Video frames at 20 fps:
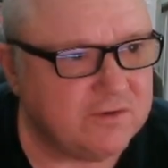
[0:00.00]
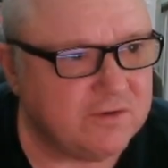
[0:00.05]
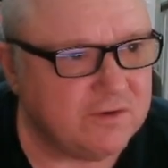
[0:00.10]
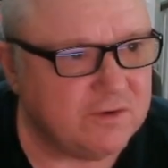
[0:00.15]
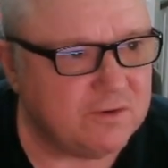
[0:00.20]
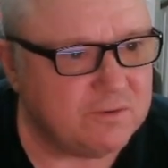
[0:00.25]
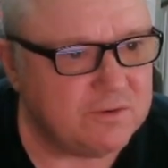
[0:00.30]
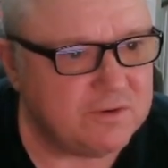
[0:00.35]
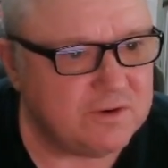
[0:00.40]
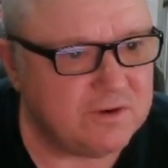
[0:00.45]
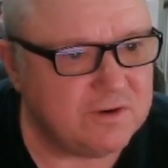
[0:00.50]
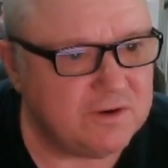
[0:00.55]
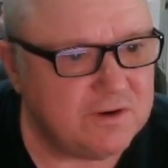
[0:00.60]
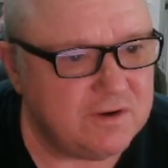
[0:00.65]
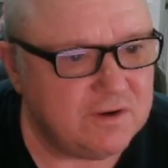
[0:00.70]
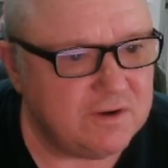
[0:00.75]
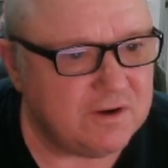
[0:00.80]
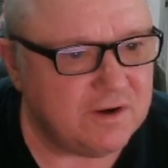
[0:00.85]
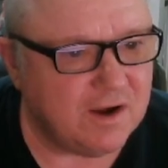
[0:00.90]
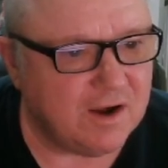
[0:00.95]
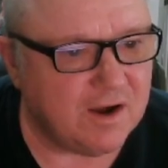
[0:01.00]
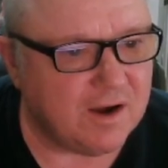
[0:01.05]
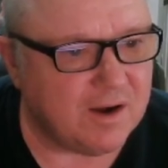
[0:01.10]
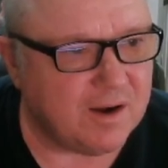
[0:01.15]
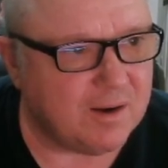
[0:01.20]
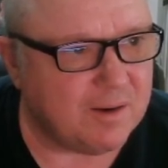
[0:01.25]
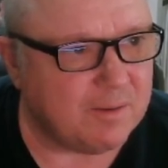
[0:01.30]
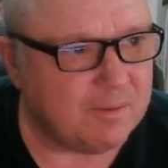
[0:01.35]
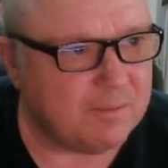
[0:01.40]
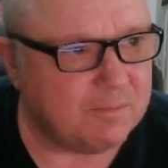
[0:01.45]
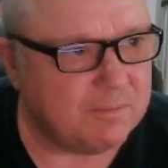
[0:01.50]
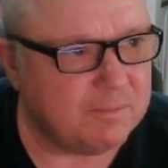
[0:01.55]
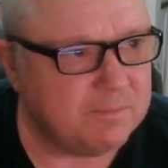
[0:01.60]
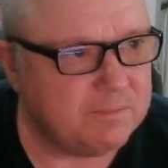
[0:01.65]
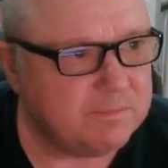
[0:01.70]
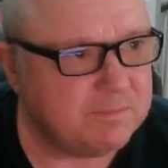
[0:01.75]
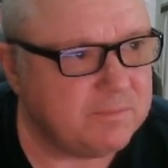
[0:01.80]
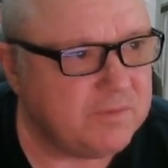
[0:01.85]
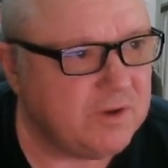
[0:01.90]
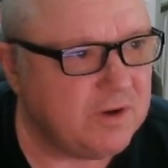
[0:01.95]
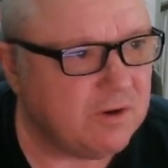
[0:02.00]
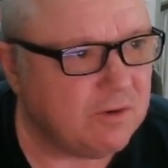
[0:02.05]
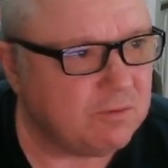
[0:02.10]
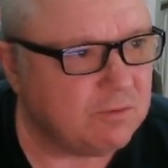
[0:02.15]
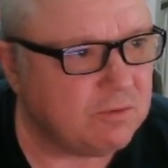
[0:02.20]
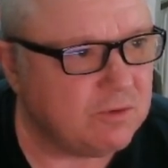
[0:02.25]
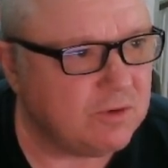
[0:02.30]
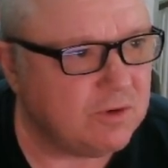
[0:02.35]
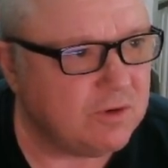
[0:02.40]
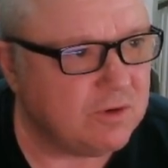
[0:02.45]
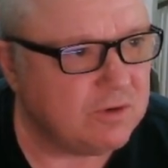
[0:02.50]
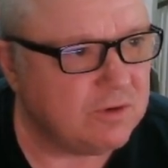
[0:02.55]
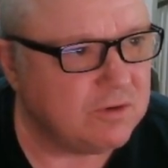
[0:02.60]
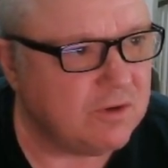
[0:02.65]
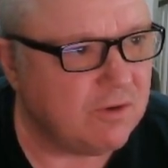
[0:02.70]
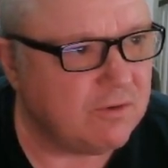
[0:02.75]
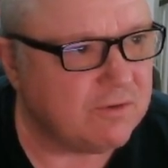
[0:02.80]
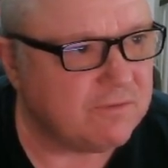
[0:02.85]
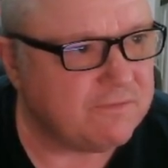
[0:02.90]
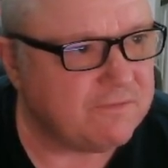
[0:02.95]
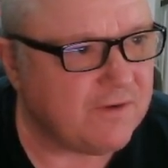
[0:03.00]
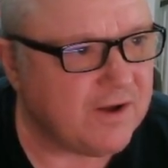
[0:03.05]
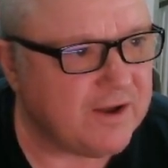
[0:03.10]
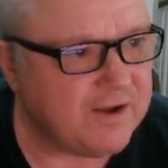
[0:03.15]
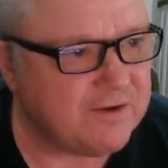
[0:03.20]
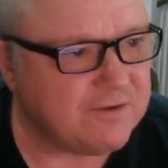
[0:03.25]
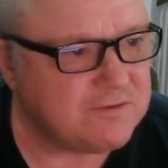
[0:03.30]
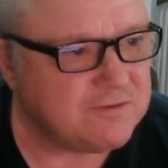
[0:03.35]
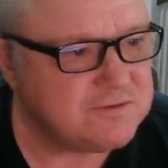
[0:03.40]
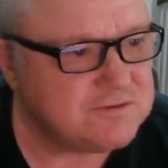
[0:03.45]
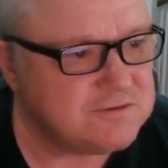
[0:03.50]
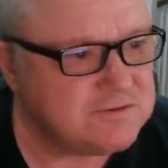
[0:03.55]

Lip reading: to, um, you know, load a file.